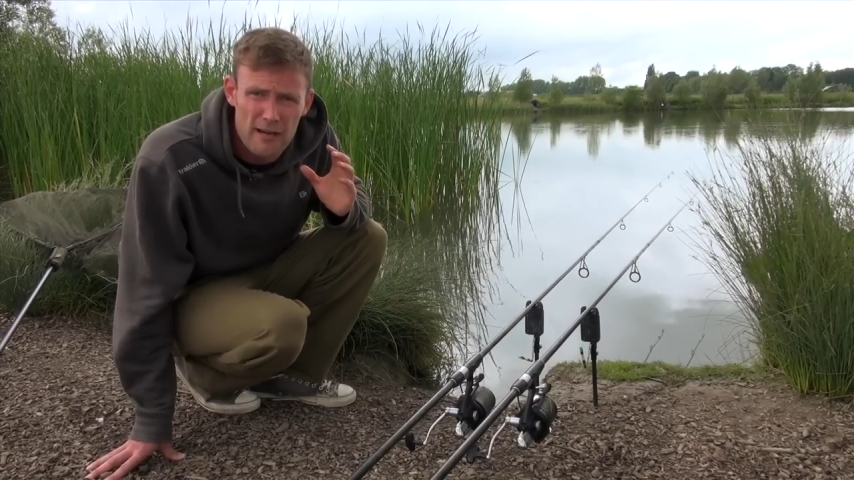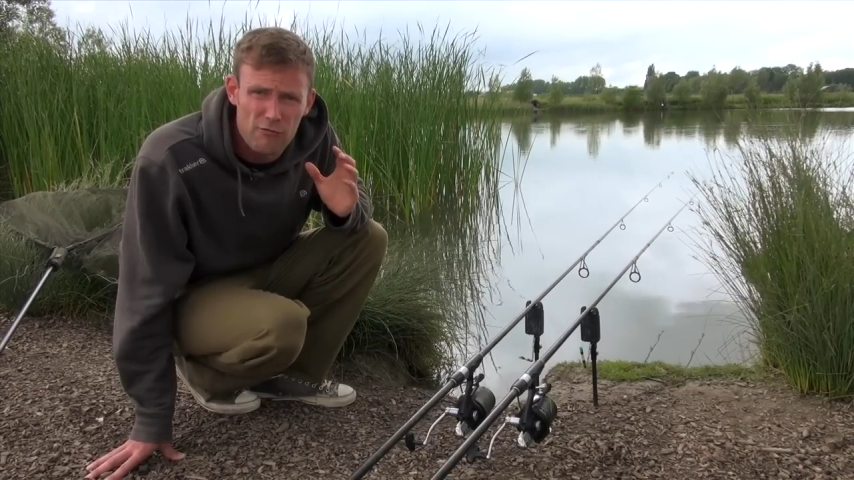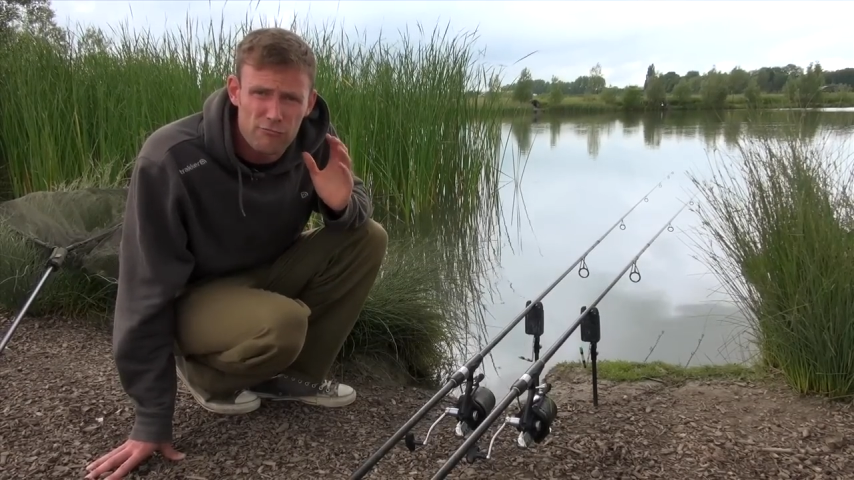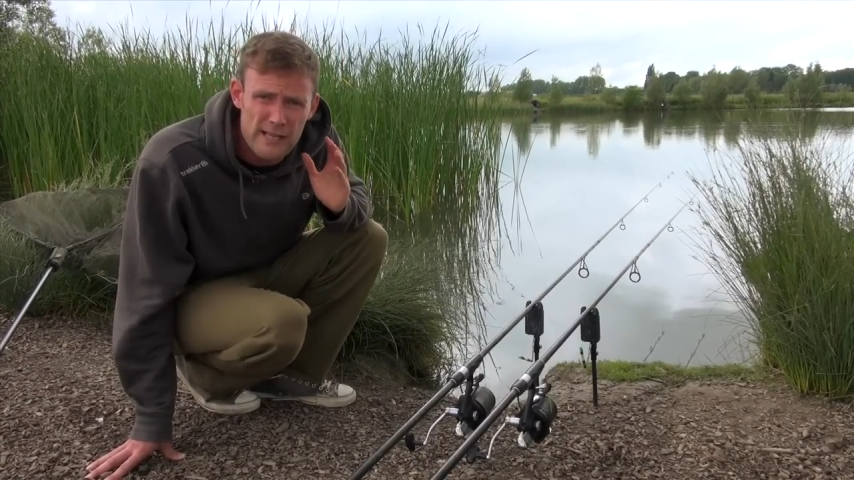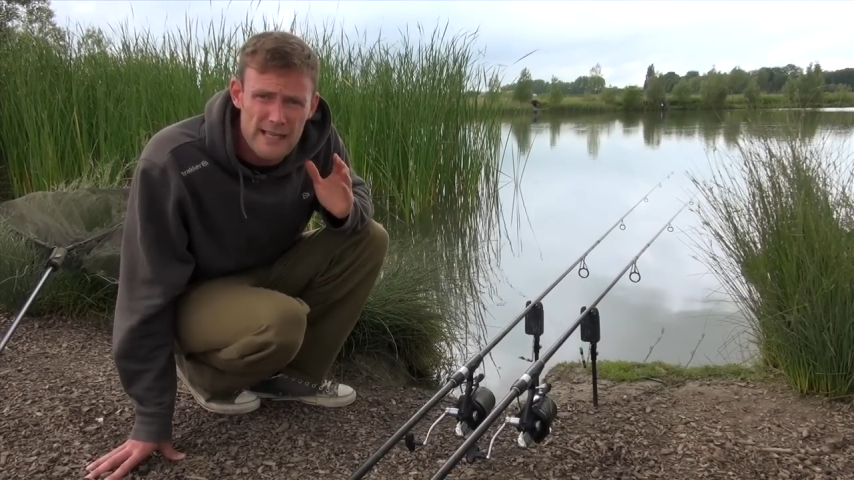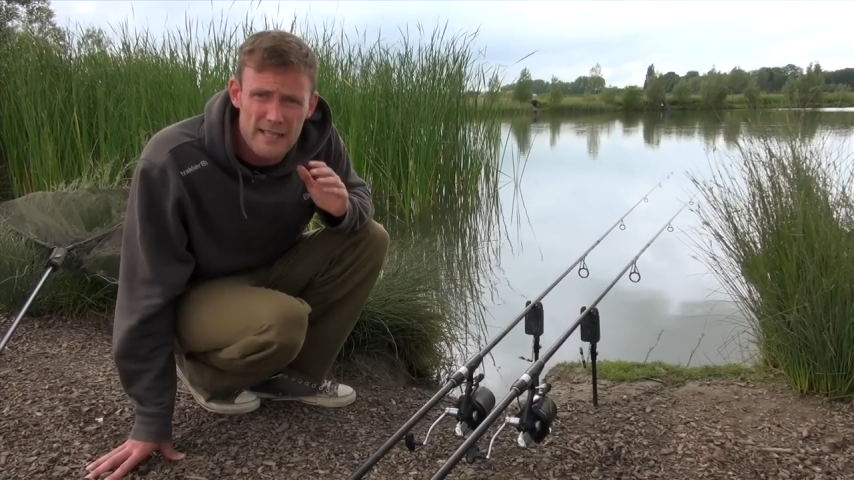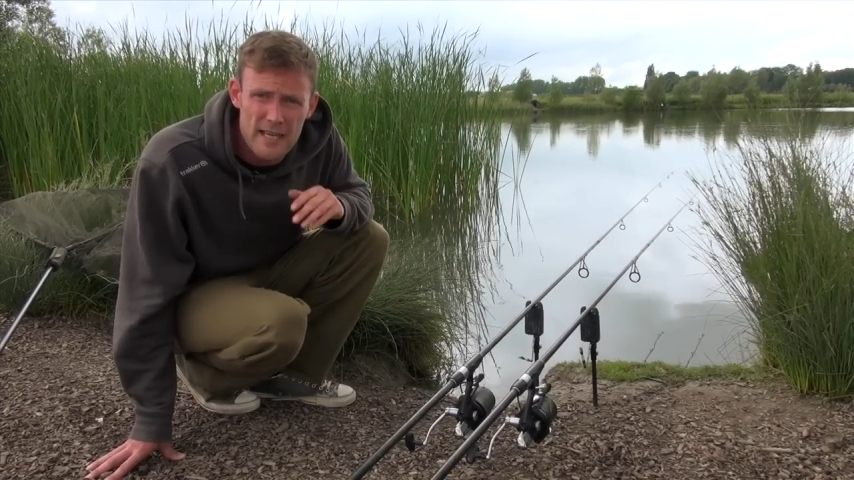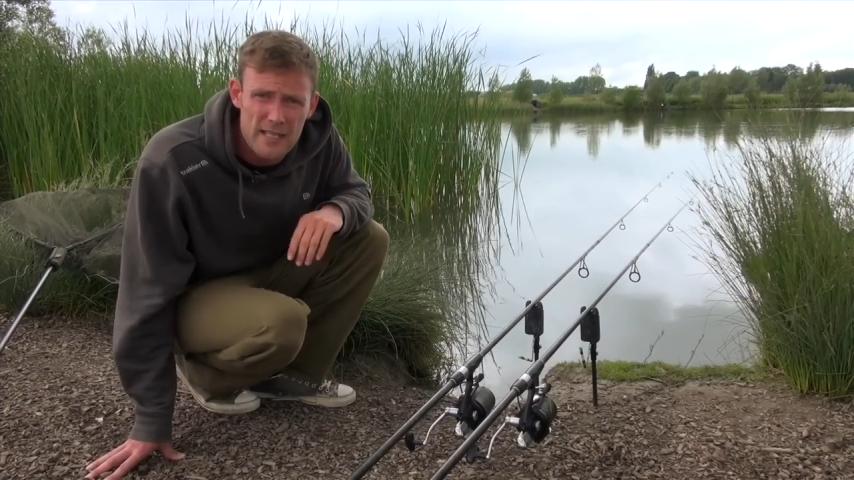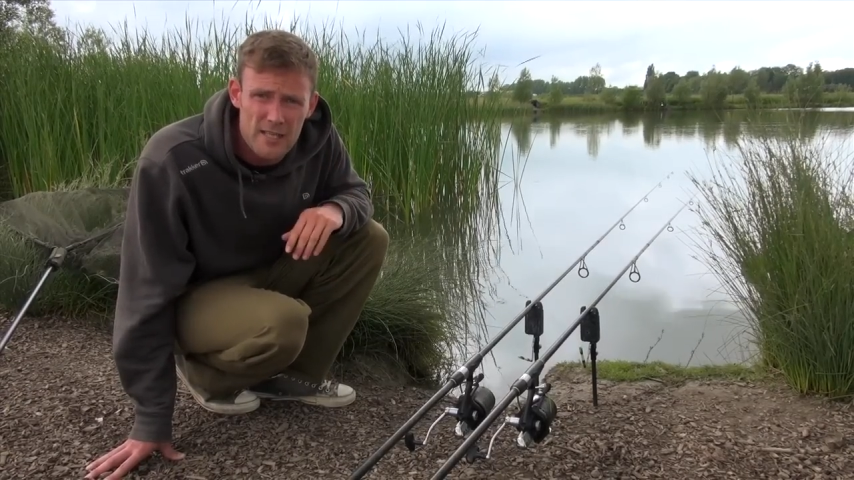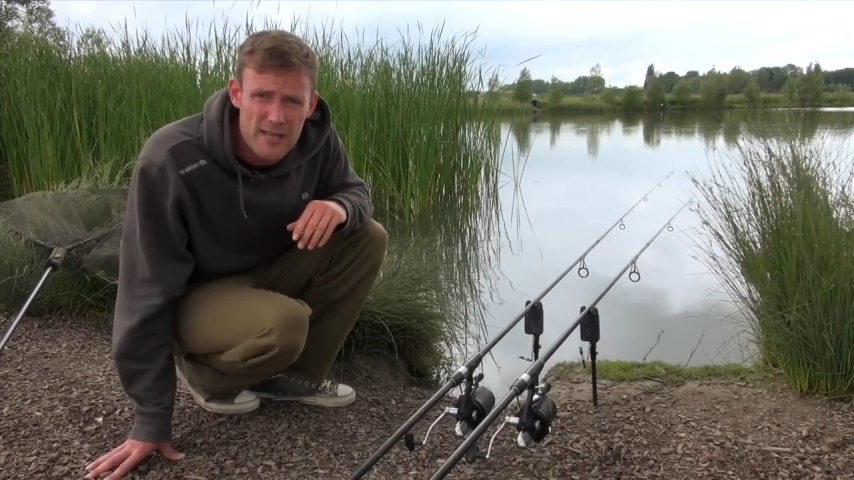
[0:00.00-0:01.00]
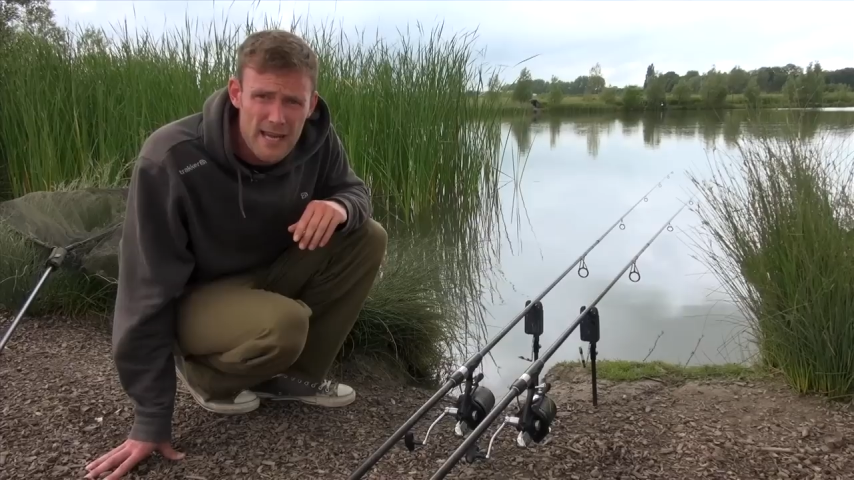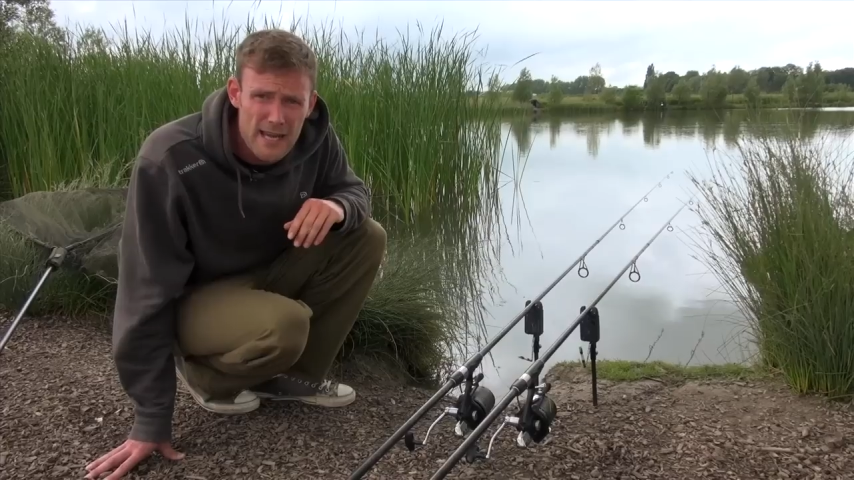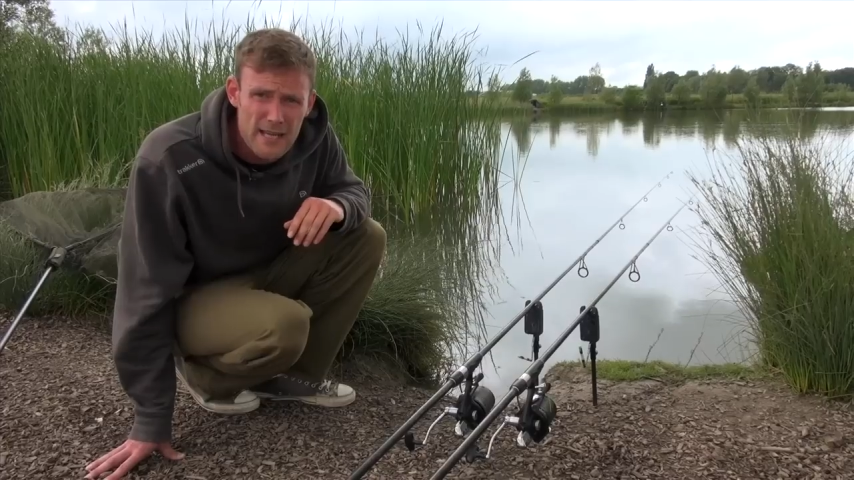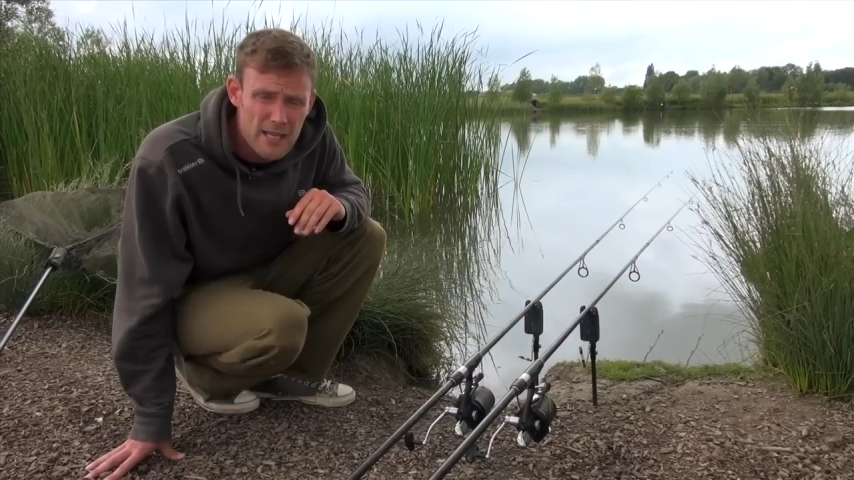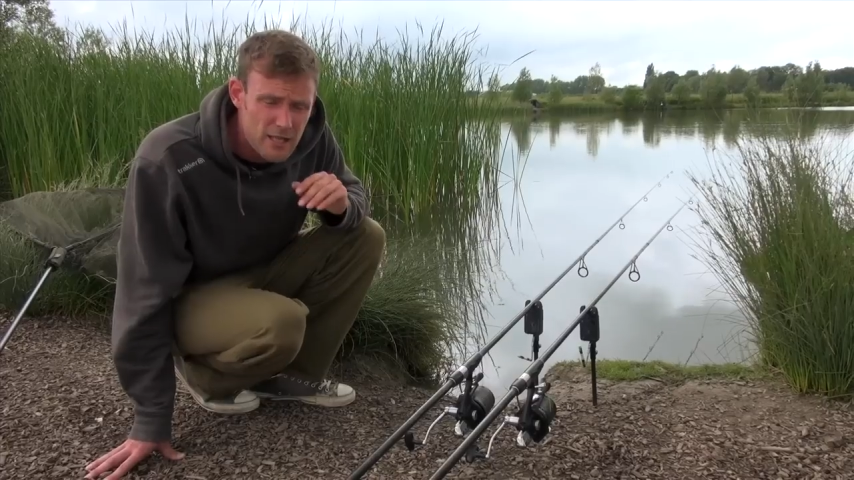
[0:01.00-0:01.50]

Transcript: a really decent hit,